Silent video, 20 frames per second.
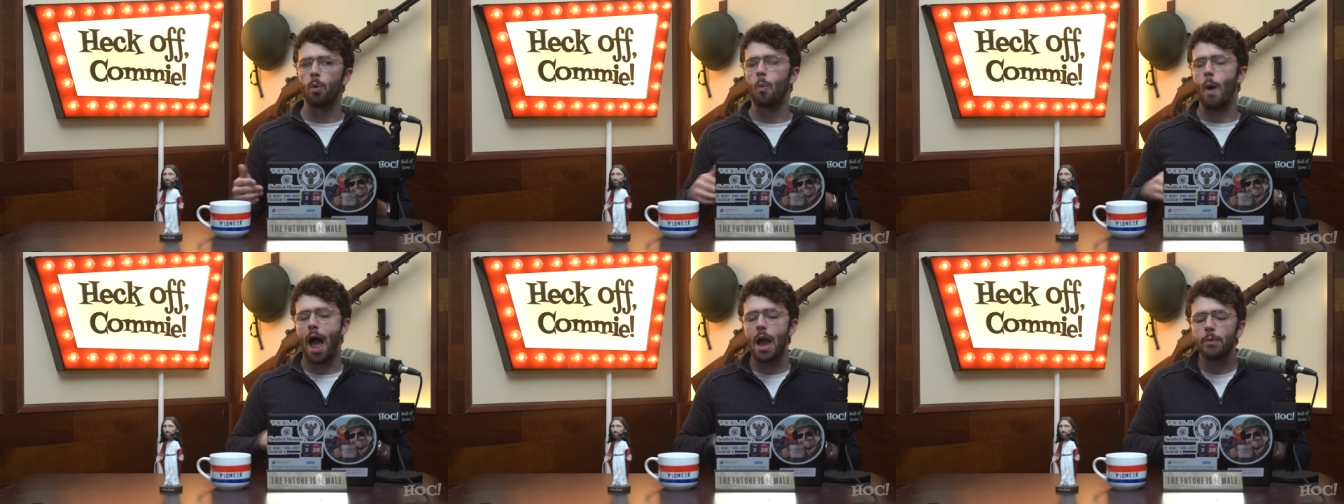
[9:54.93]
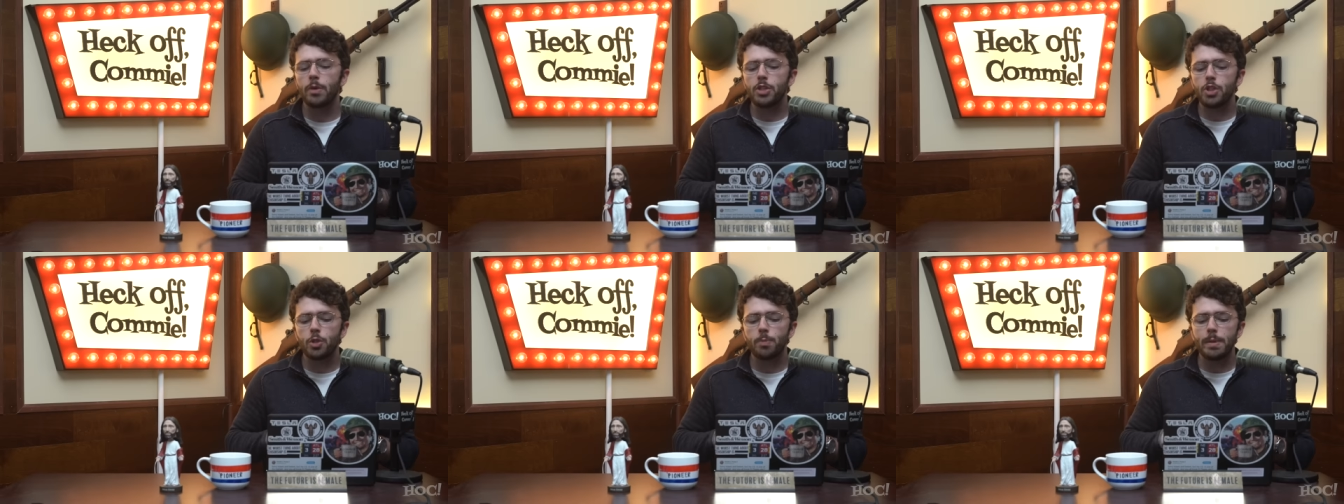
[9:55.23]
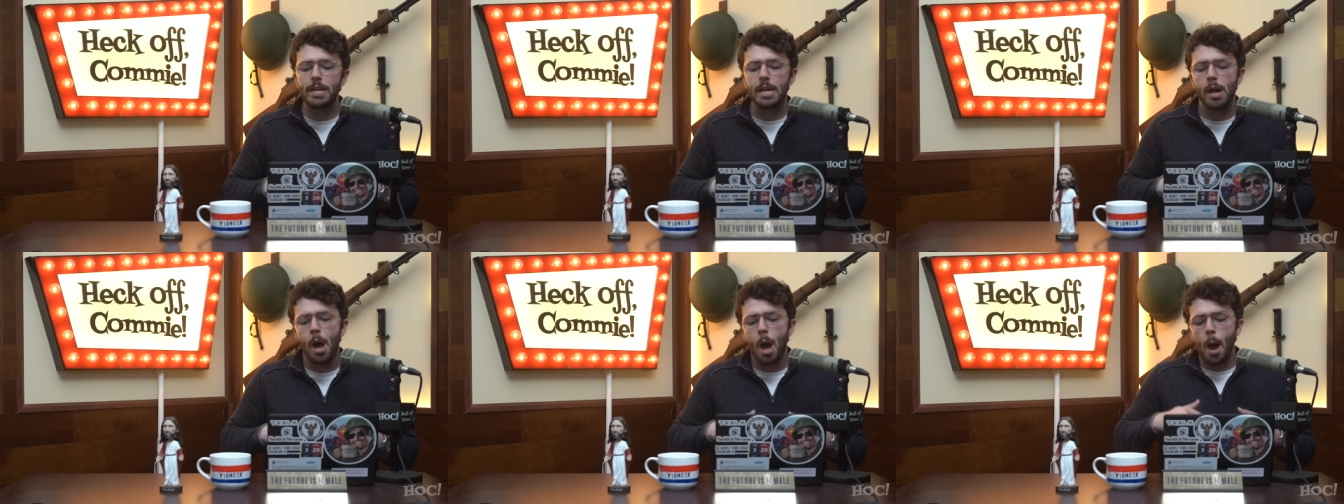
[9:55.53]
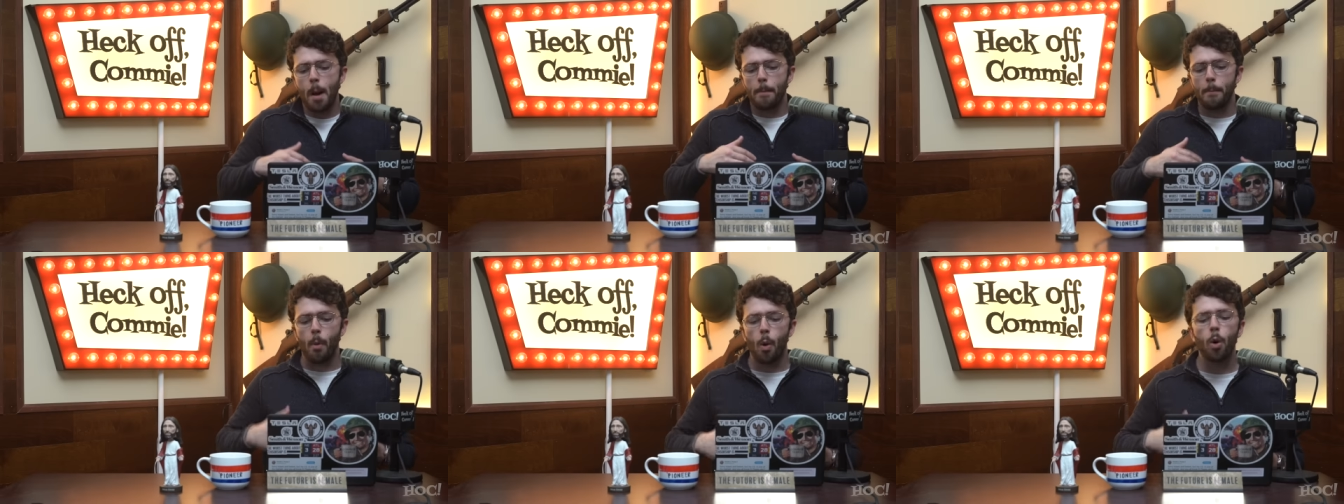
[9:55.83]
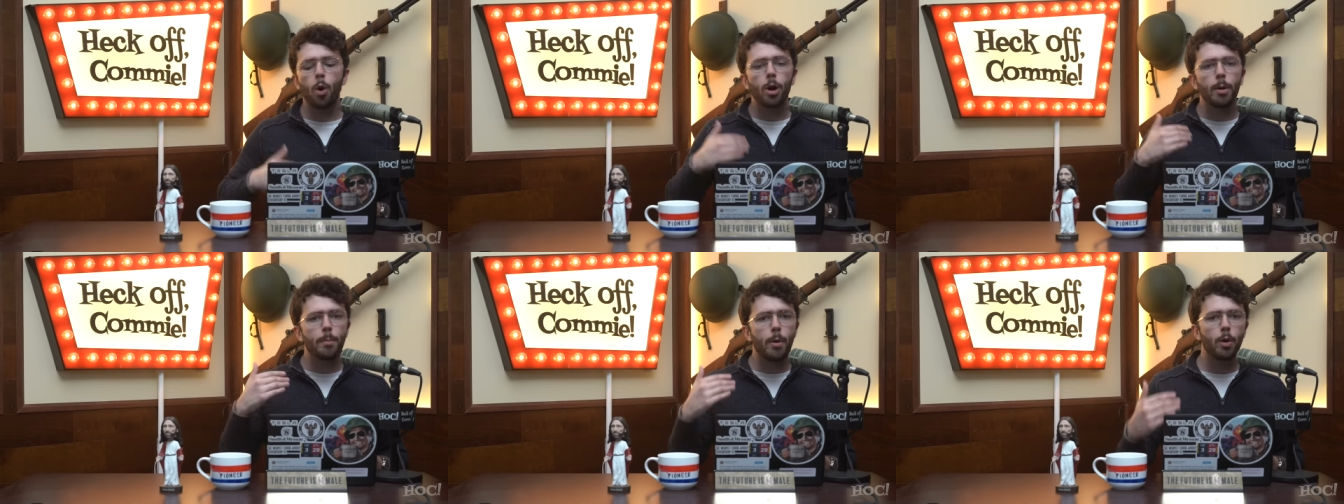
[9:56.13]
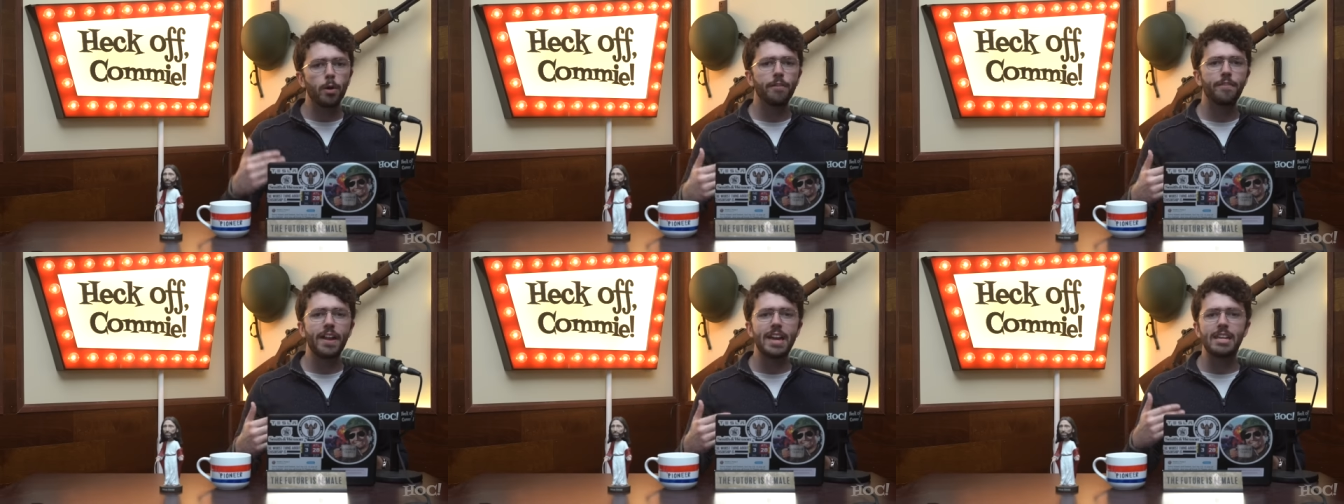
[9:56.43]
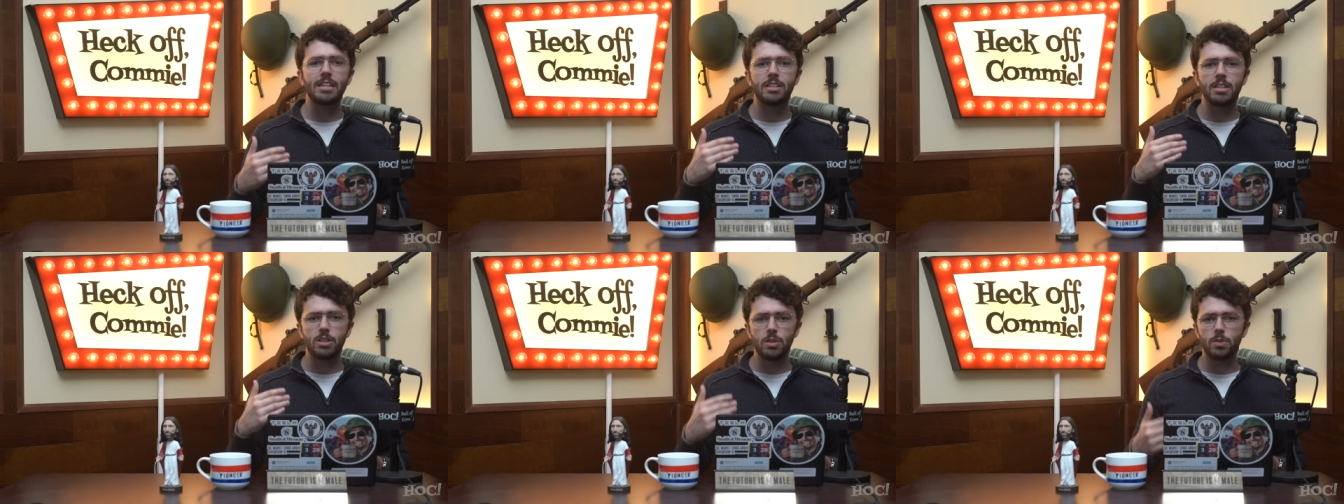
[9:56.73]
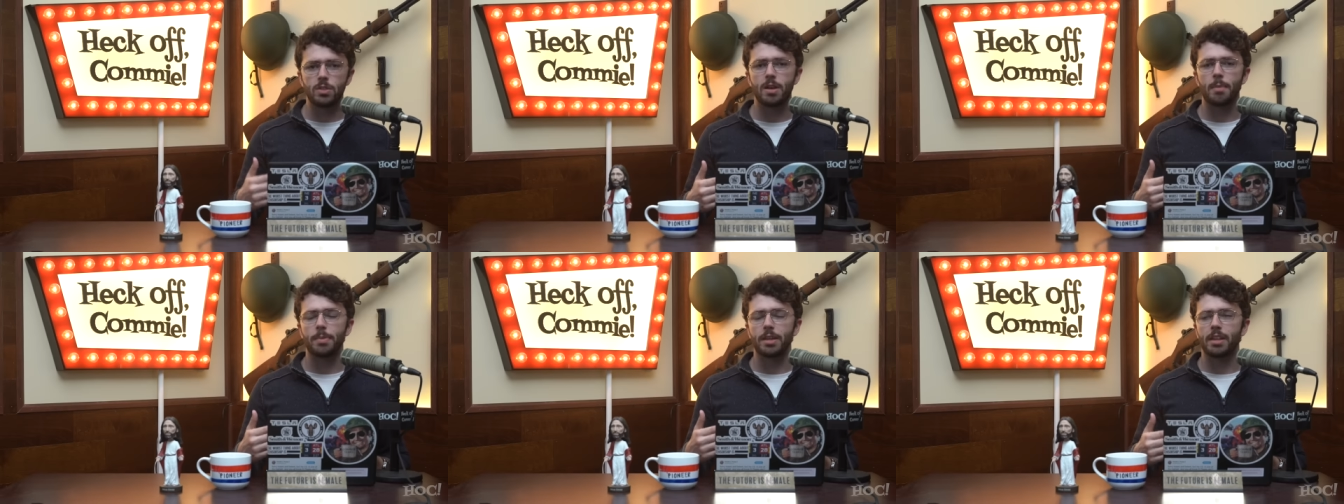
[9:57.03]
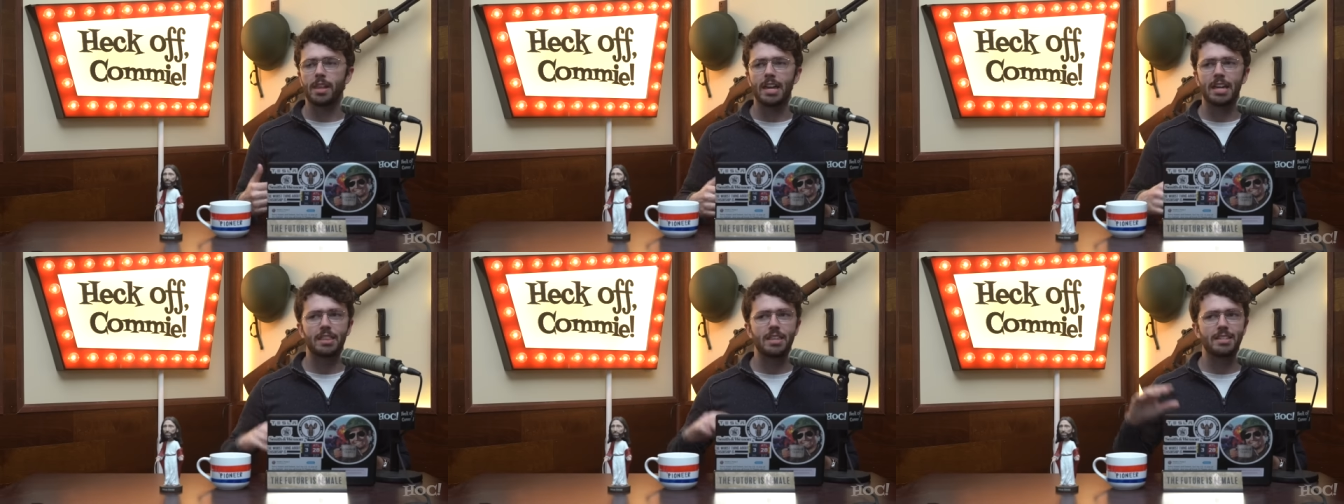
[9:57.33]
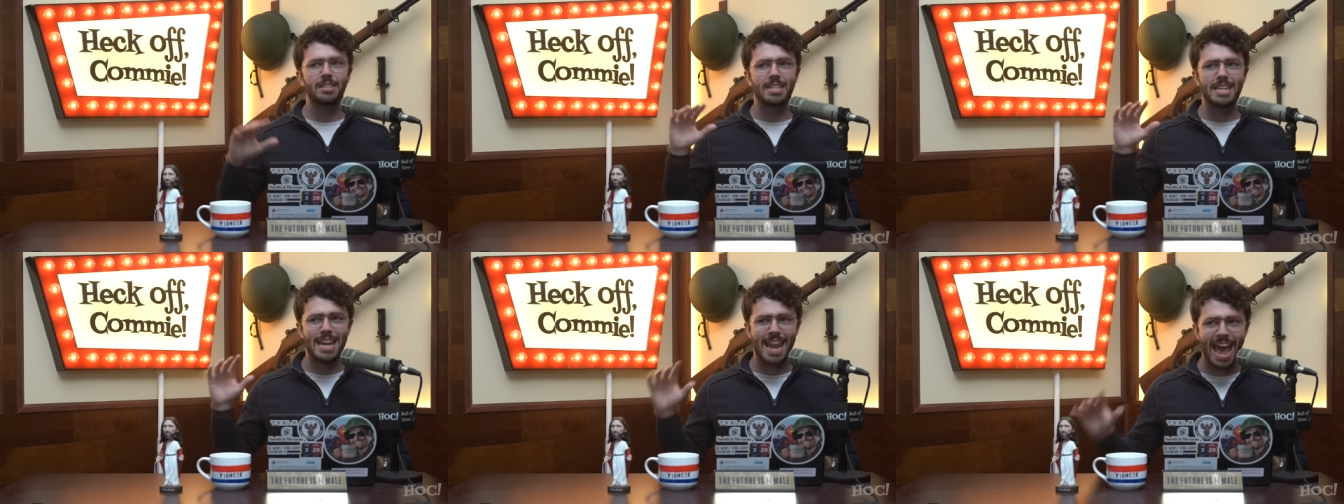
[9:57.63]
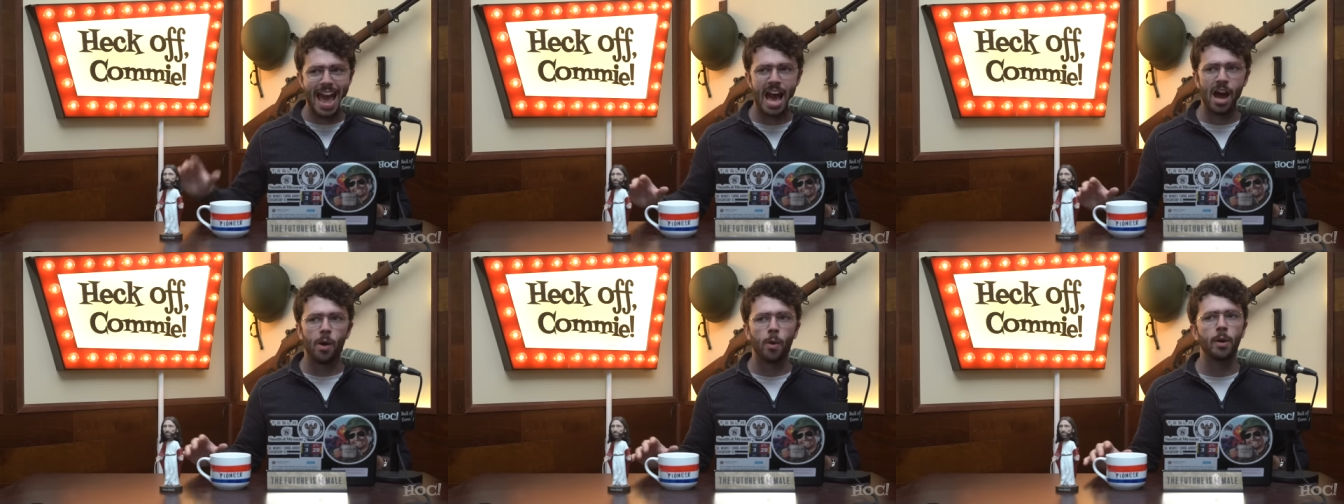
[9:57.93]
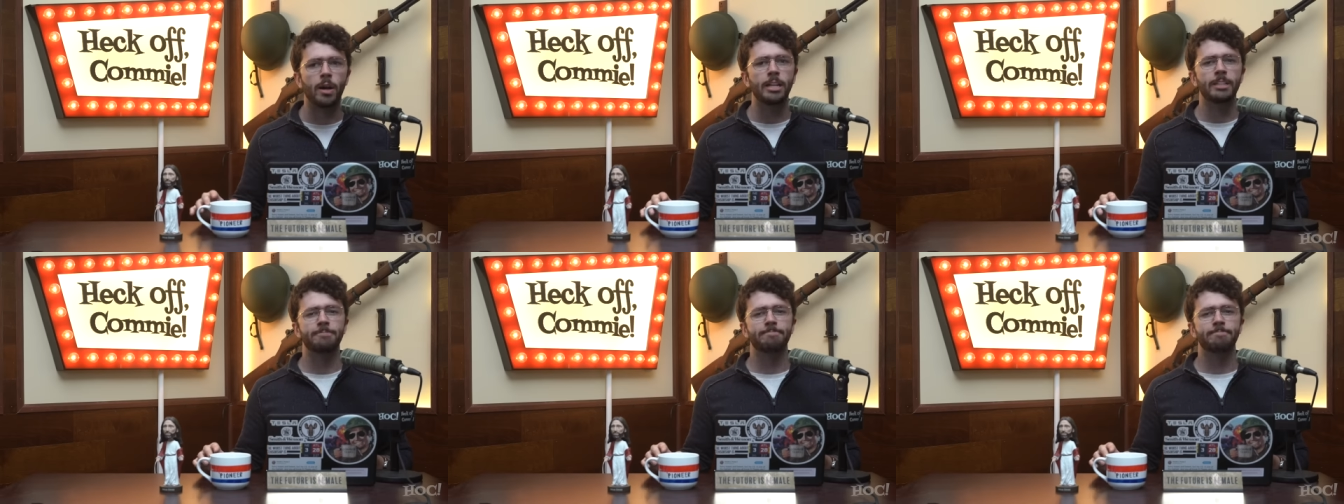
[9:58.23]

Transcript: Why would you be more motivated to do something like this now?